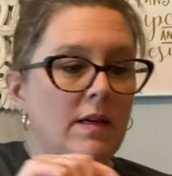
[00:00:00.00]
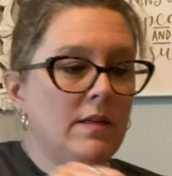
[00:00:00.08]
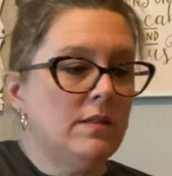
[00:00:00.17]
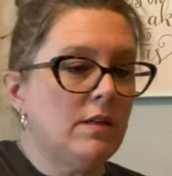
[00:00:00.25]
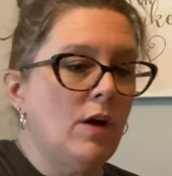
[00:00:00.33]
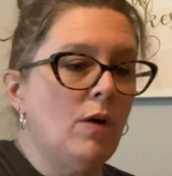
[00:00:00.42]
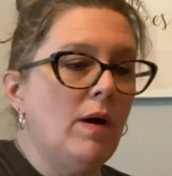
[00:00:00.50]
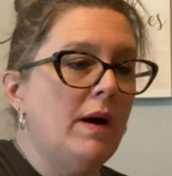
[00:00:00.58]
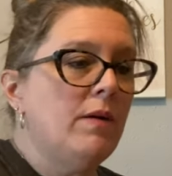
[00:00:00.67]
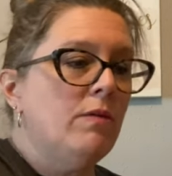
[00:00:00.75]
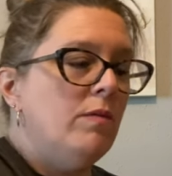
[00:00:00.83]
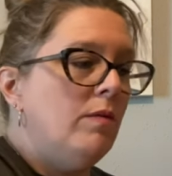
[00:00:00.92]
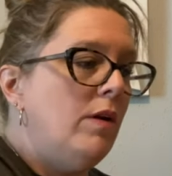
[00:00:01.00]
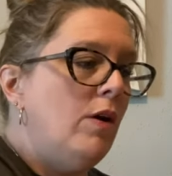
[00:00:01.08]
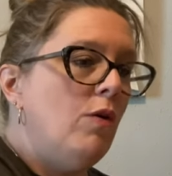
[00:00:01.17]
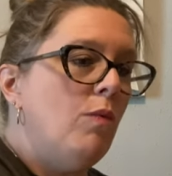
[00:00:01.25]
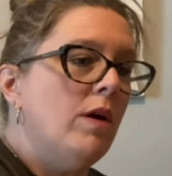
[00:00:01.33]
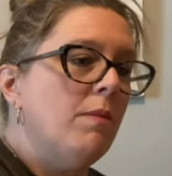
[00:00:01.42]
So I don't
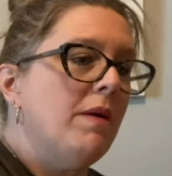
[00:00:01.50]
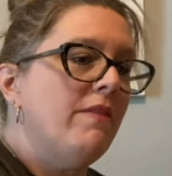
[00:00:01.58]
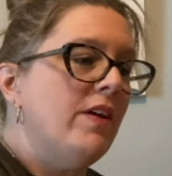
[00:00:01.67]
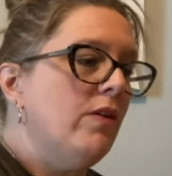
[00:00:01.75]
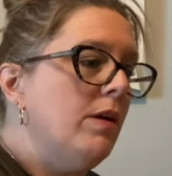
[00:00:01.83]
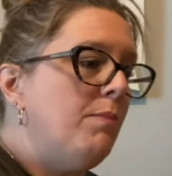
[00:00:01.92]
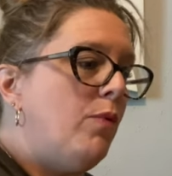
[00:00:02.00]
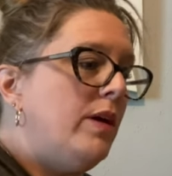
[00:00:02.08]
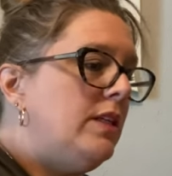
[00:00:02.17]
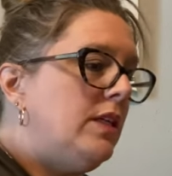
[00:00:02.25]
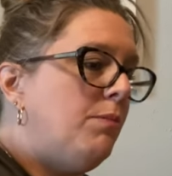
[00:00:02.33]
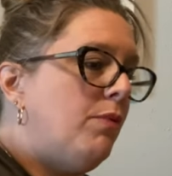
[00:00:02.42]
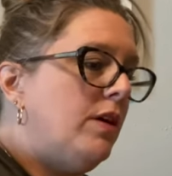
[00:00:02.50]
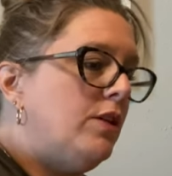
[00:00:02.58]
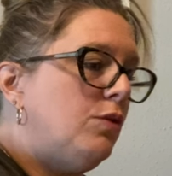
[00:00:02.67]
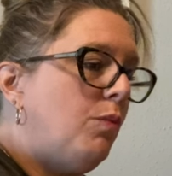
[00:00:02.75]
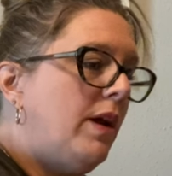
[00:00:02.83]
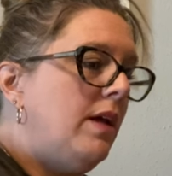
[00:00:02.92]
know where my very pointy
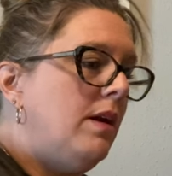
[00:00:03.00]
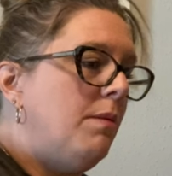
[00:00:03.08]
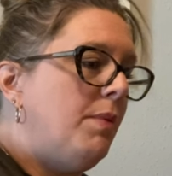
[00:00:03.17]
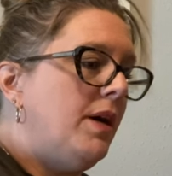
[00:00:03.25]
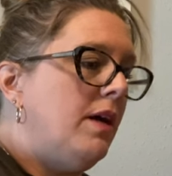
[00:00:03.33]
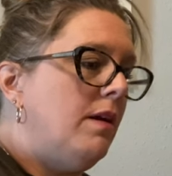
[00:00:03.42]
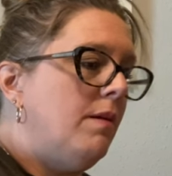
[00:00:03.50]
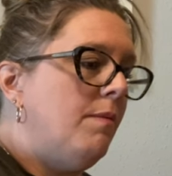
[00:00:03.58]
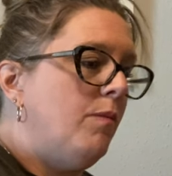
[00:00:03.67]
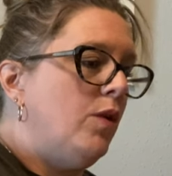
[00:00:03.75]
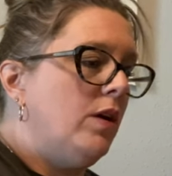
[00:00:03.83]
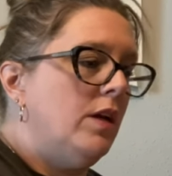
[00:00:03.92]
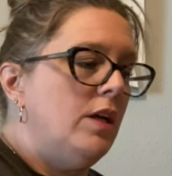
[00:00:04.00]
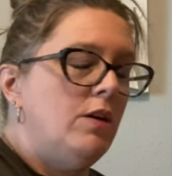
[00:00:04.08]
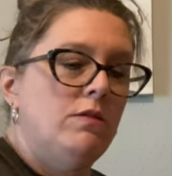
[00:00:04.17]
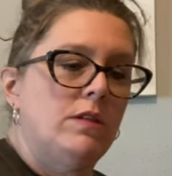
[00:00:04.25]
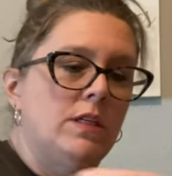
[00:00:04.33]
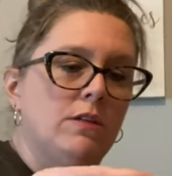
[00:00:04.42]
brush went, but we're gonna
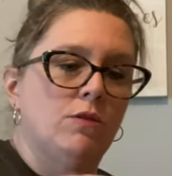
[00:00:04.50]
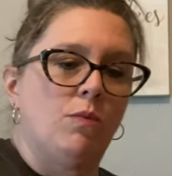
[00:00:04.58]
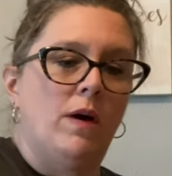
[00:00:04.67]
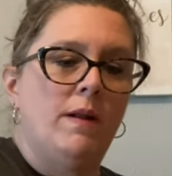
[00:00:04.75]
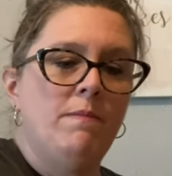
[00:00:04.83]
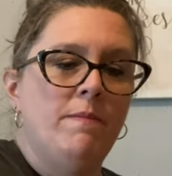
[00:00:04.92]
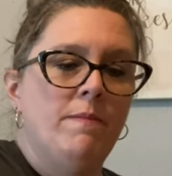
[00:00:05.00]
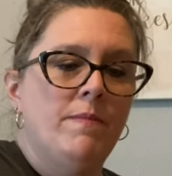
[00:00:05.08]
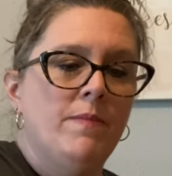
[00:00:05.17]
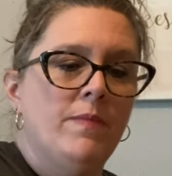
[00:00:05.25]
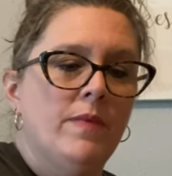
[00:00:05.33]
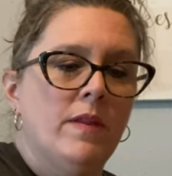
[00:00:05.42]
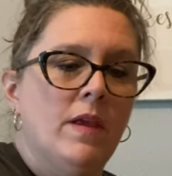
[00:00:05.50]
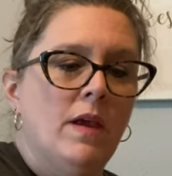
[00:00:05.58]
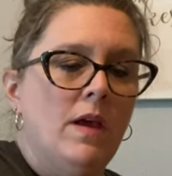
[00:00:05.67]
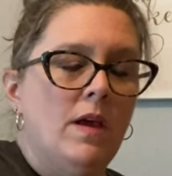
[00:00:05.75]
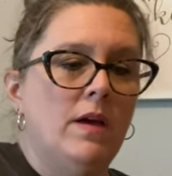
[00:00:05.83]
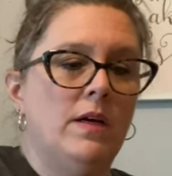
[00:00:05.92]
use this one.
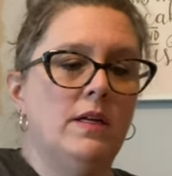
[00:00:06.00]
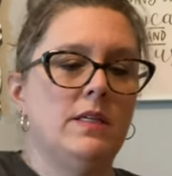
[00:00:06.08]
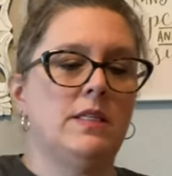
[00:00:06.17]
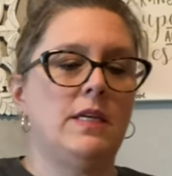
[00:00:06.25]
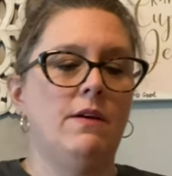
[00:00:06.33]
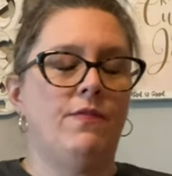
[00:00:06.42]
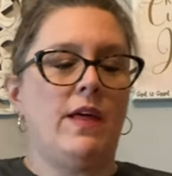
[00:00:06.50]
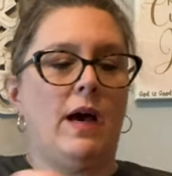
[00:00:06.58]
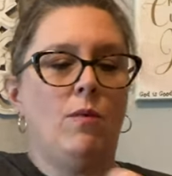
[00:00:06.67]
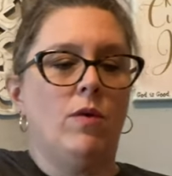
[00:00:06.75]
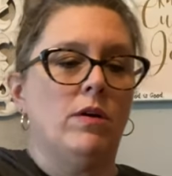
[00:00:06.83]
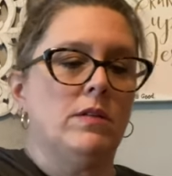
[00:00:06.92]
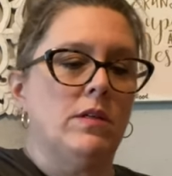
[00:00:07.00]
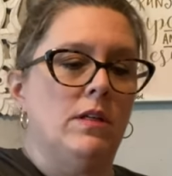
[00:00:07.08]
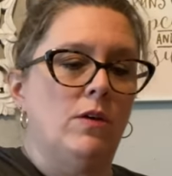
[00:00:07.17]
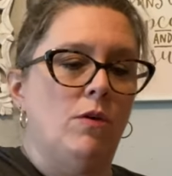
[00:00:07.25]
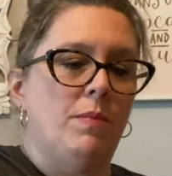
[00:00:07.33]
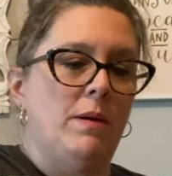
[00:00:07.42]
Gonna see if that works a
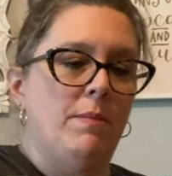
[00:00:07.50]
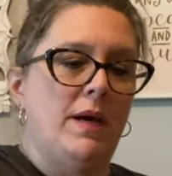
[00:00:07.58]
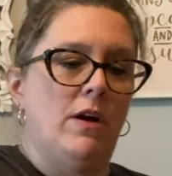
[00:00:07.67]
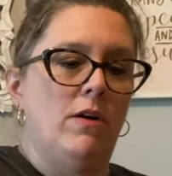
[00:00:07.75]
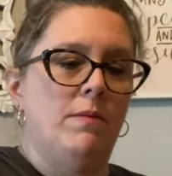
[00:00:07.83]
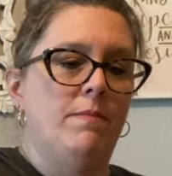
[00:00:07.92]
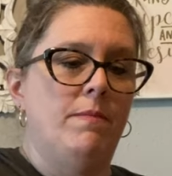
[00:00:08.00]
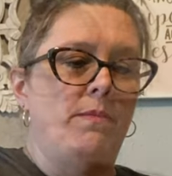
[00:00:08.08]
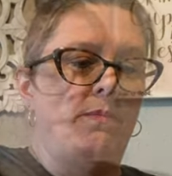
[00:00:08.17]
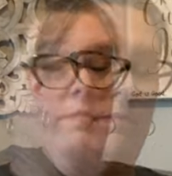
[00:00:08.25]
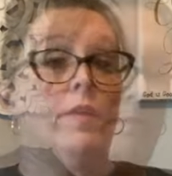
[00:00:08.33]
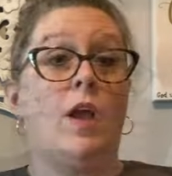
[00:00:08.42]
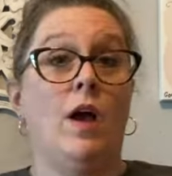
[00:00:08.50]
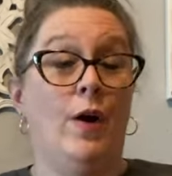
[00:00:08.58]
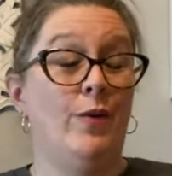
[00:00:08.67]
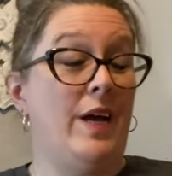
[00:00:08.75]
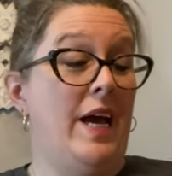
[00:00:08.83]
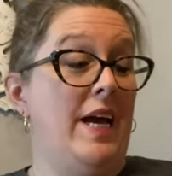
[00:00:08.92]
little bit better.
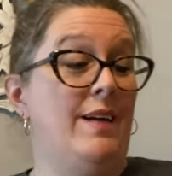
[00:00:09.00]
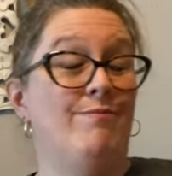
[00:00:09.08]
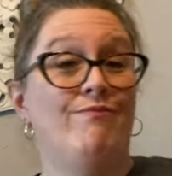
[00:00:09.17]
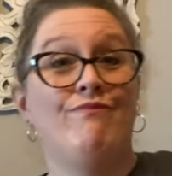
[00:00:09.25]
Okay.